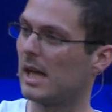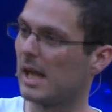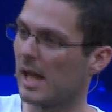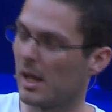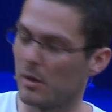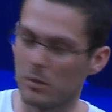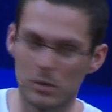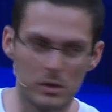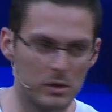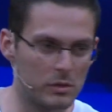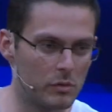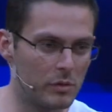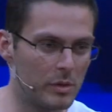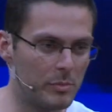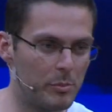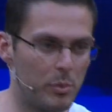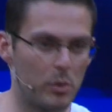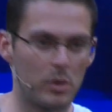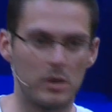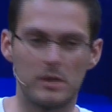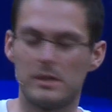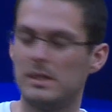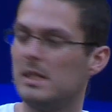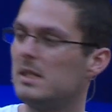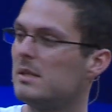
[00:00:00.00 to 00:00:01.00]
And I want to
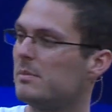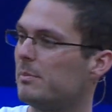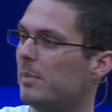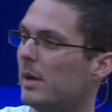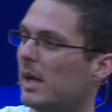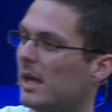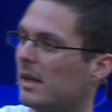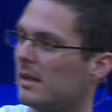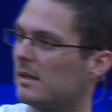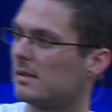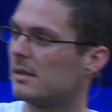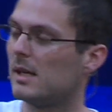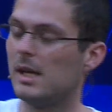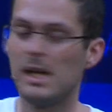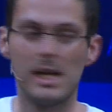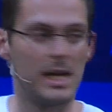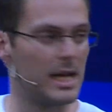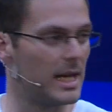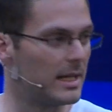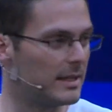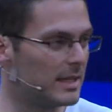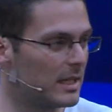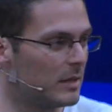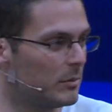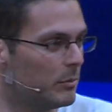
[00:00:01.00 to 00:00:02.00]
report this path.
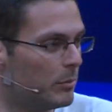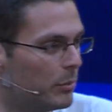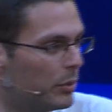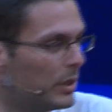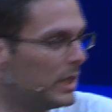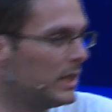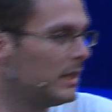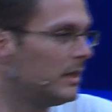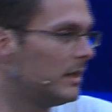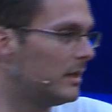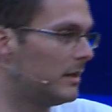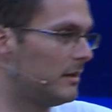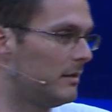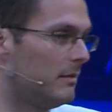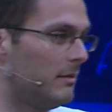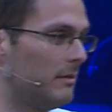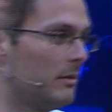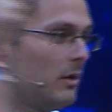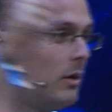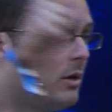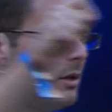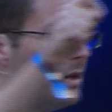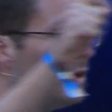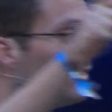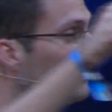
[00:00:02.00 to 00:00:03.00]
And then bring
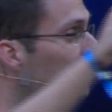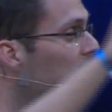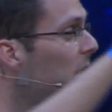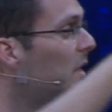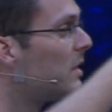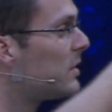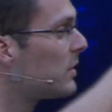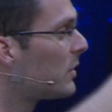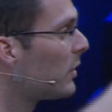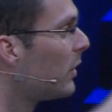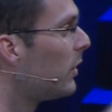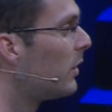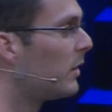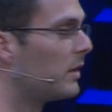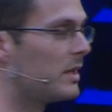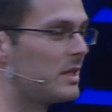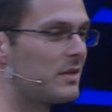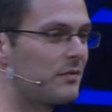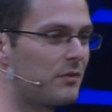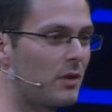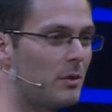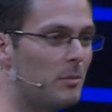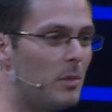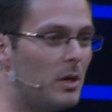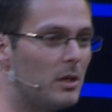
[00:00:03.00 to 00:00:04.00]
all of these stories
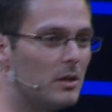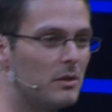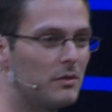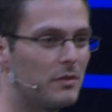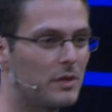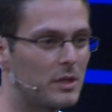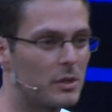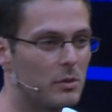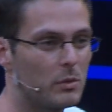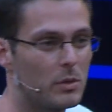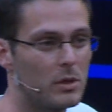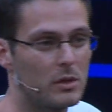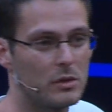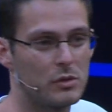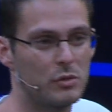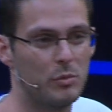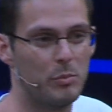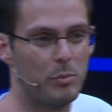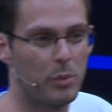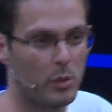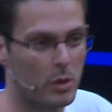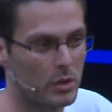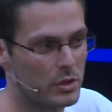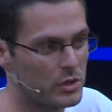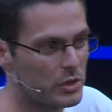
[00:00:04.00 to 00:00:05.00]
from all over the world to
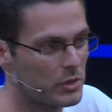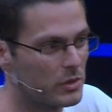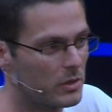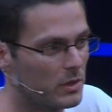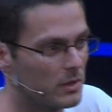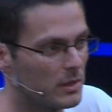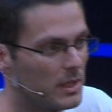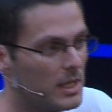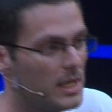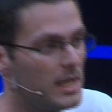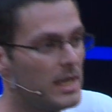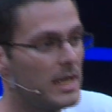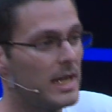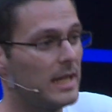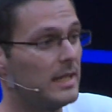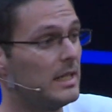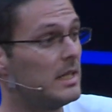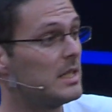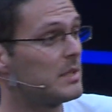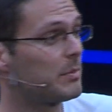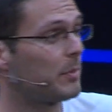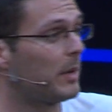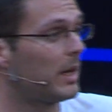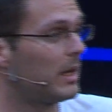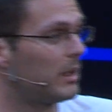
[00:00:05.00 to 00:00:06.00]
Portugal and
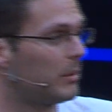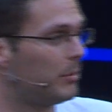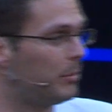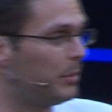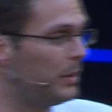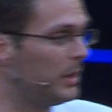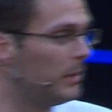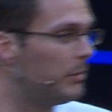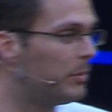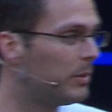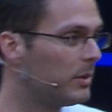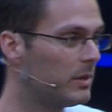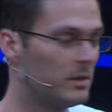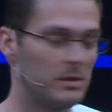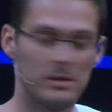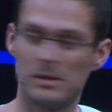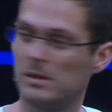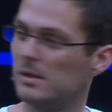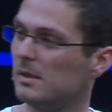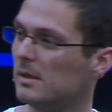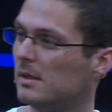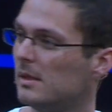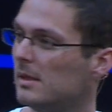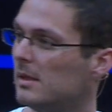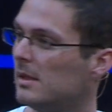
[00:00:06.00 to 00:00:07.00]
inspire people
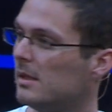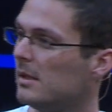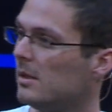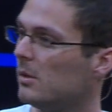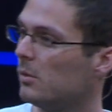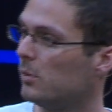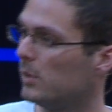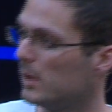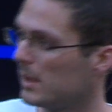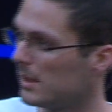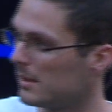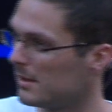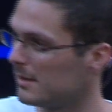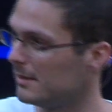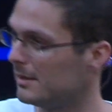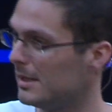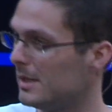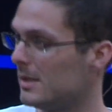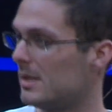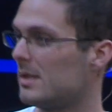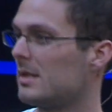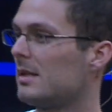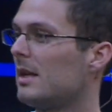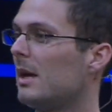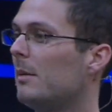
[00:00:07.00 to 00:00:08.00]
with
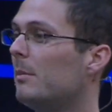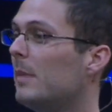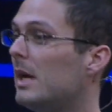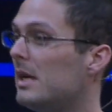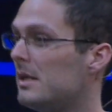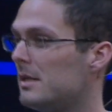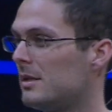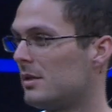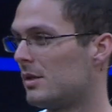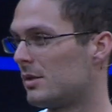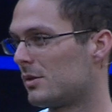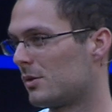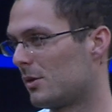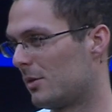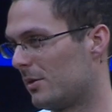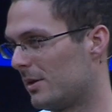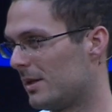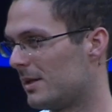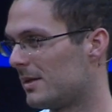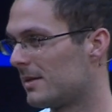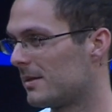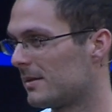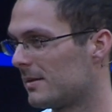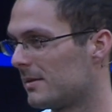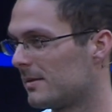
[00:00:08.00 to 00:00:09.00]
these amazing
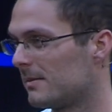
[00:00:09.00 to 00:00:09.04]
stories.